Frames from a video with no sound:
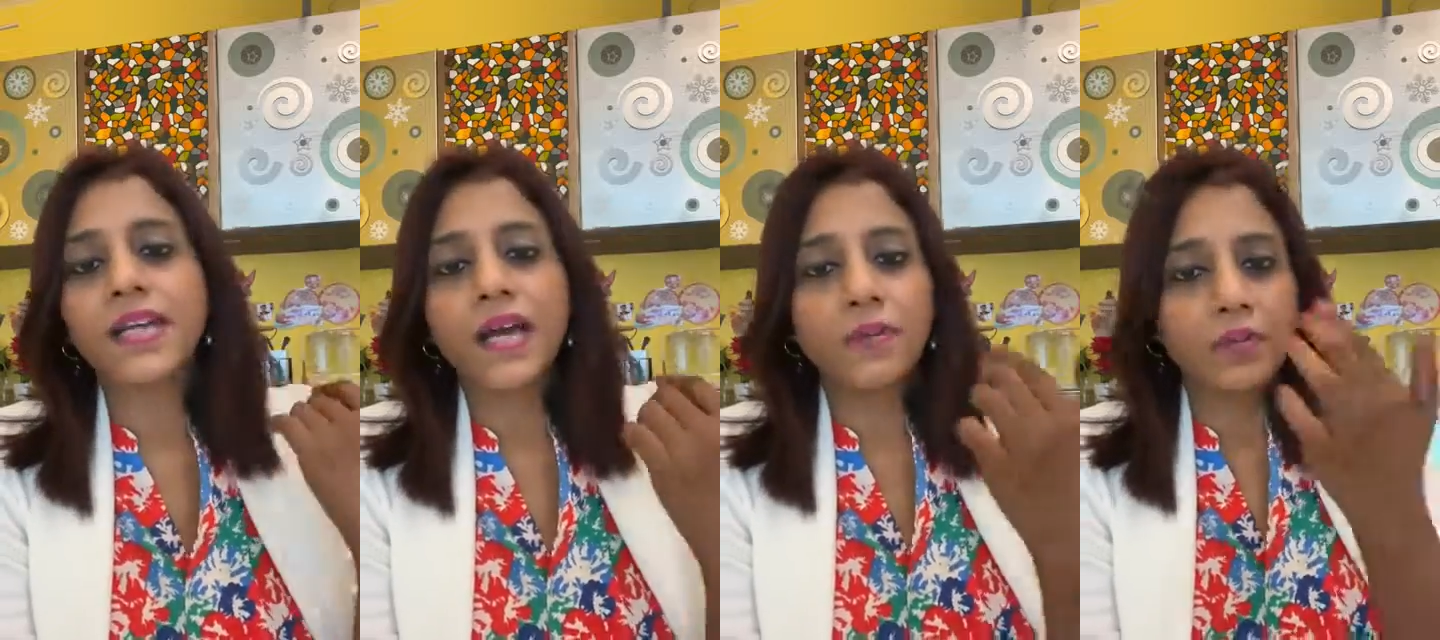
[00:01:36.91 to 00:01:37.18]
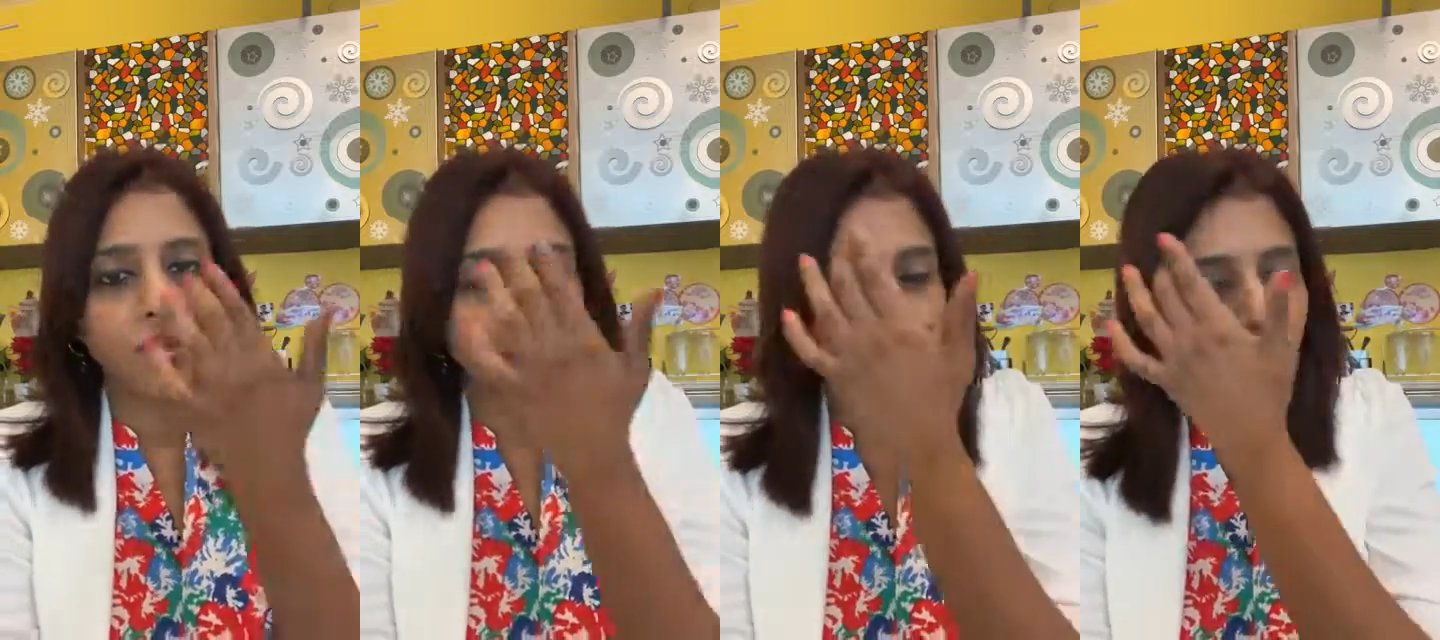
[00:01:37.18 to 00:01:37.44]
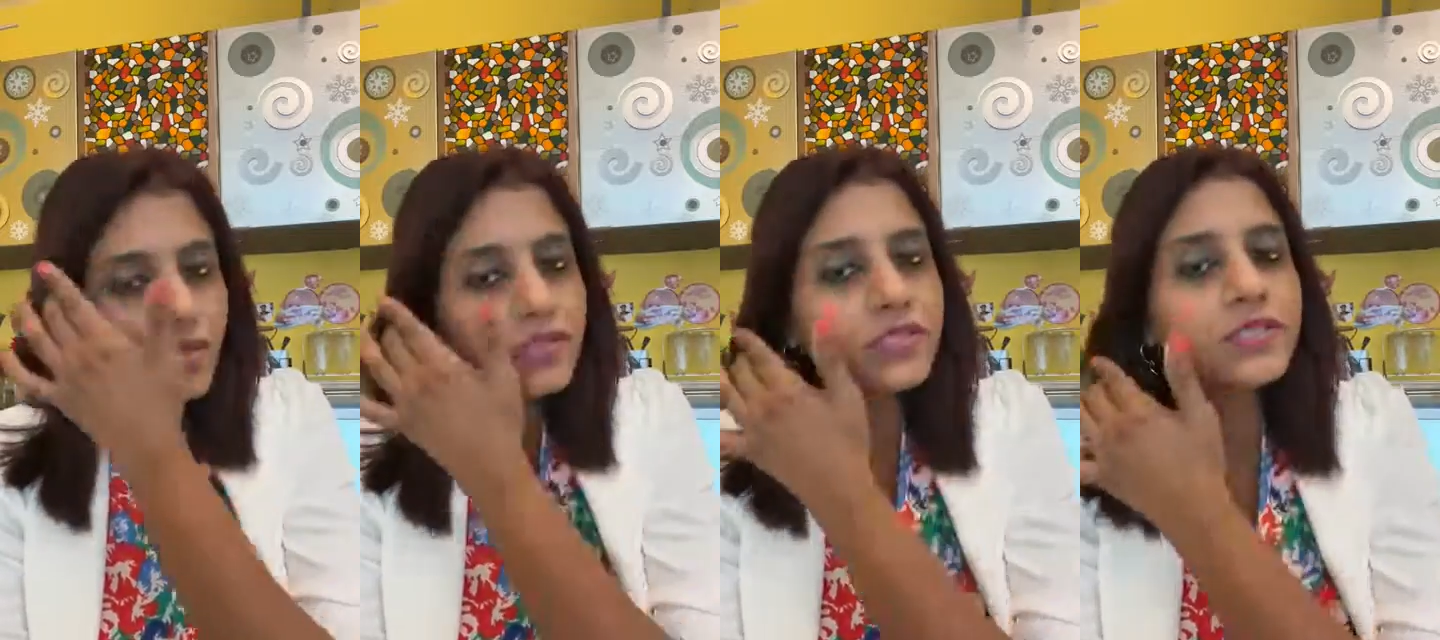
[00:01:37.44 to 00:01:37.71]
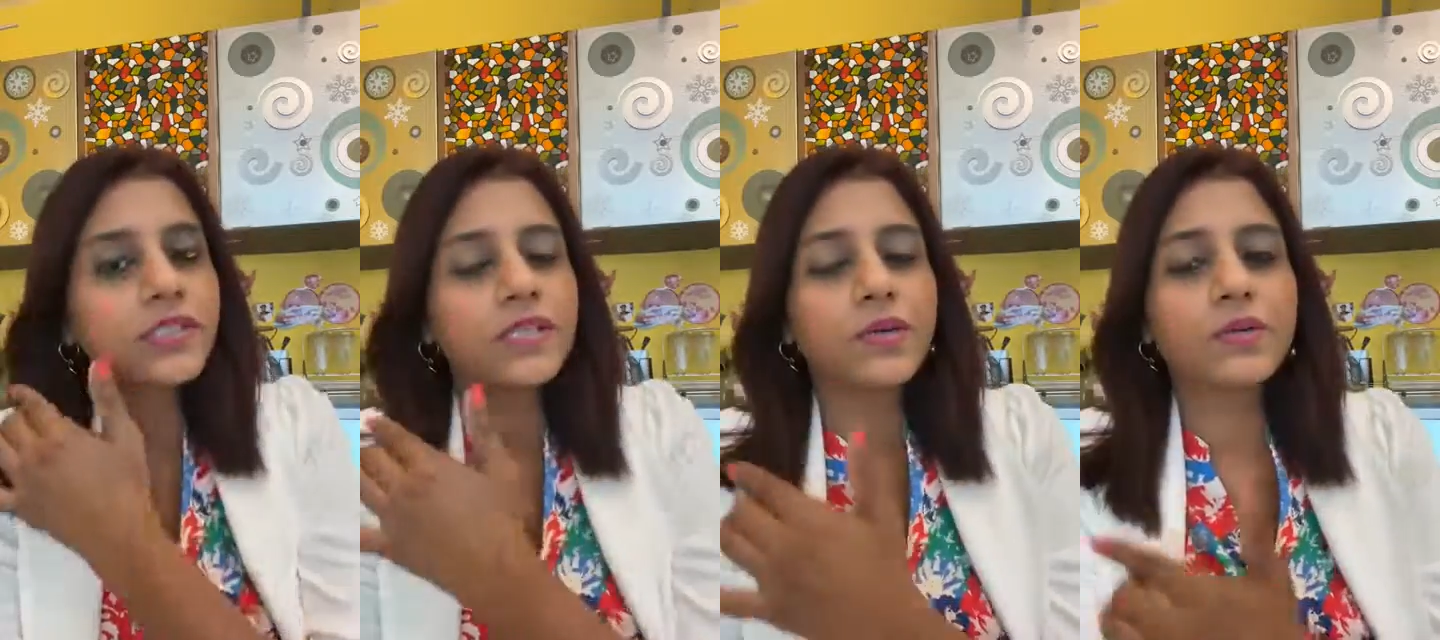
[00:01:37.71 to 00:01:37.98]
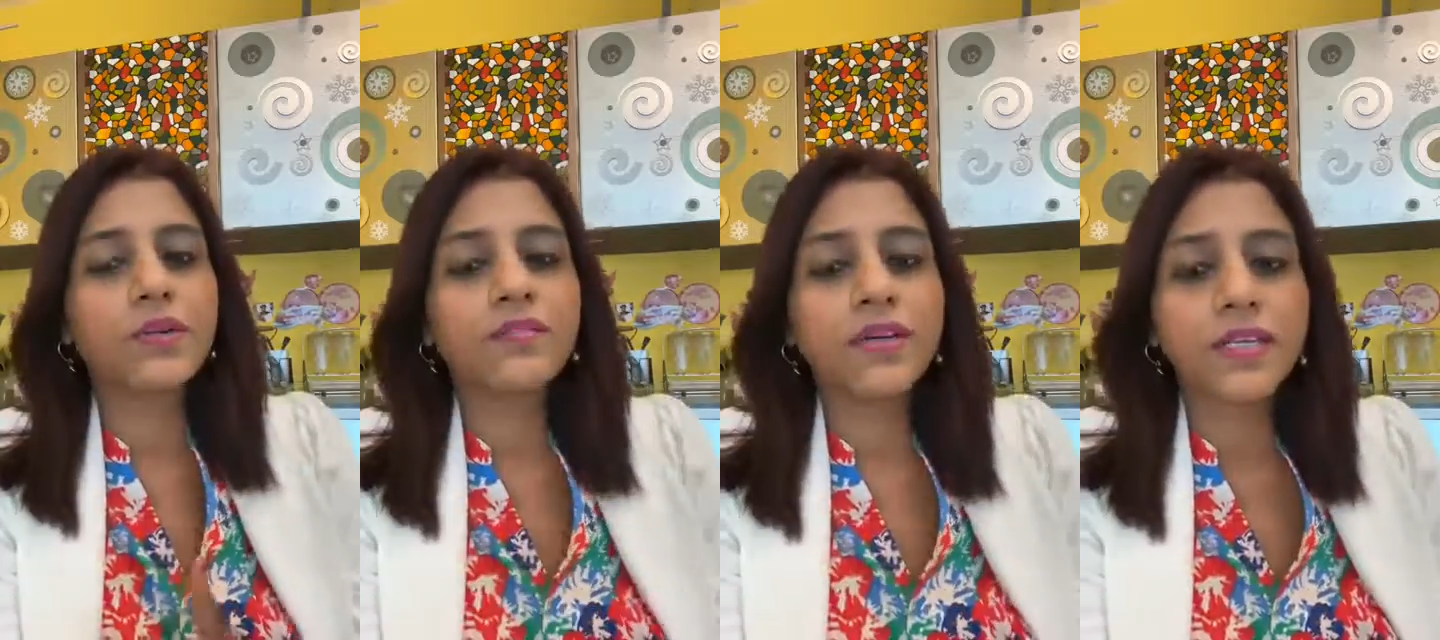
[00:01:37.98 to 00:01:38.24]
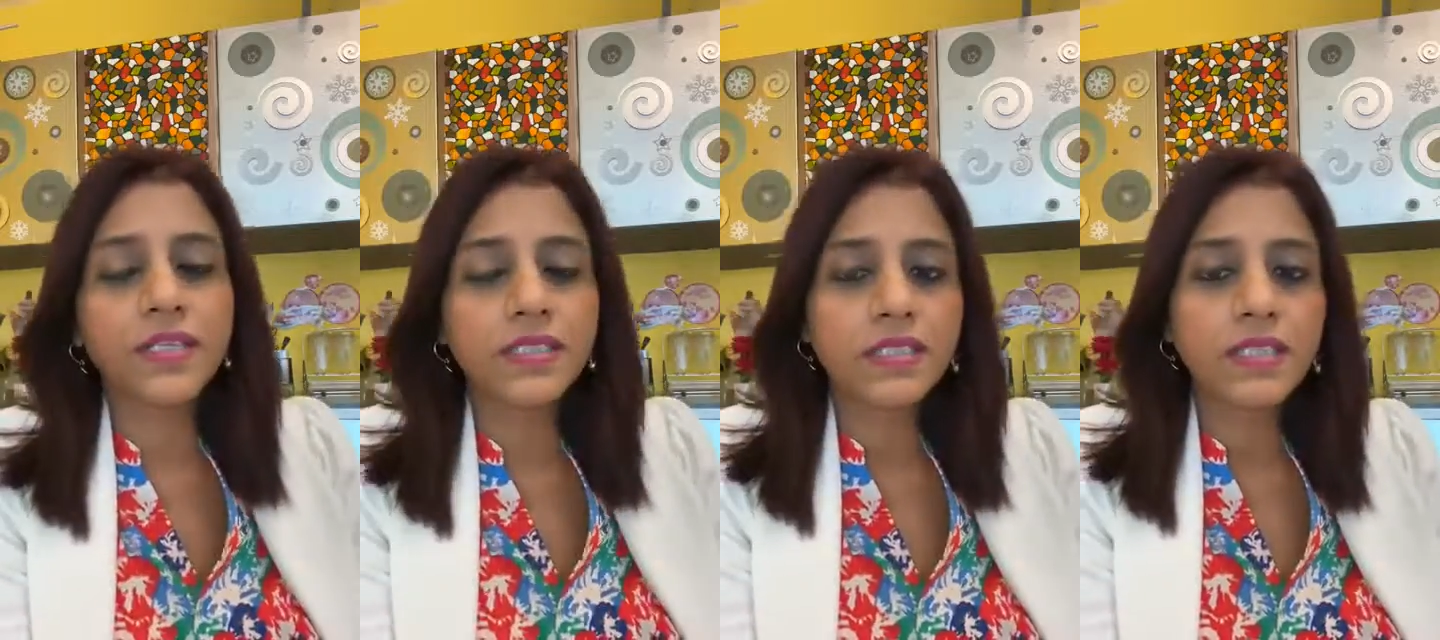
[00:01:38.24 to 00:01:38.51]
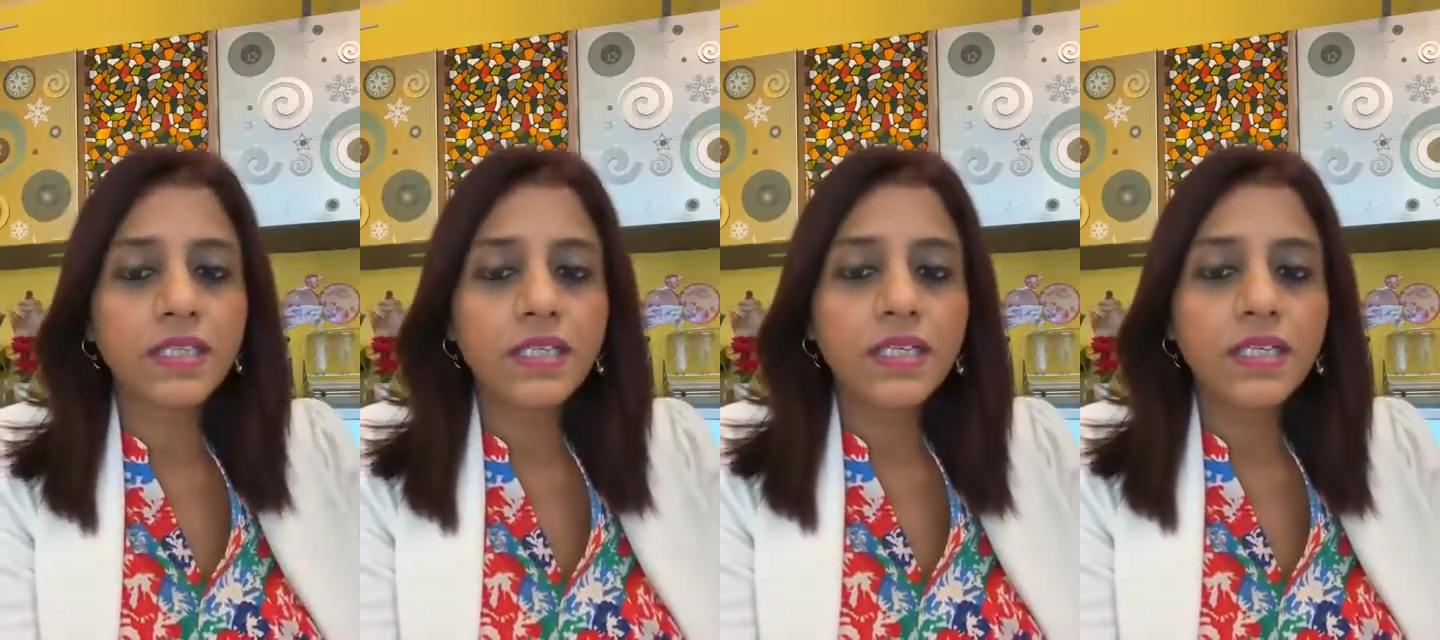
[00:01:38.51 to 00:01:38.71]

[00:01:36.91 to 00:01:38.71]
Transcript: I would have bought it and I would have done it.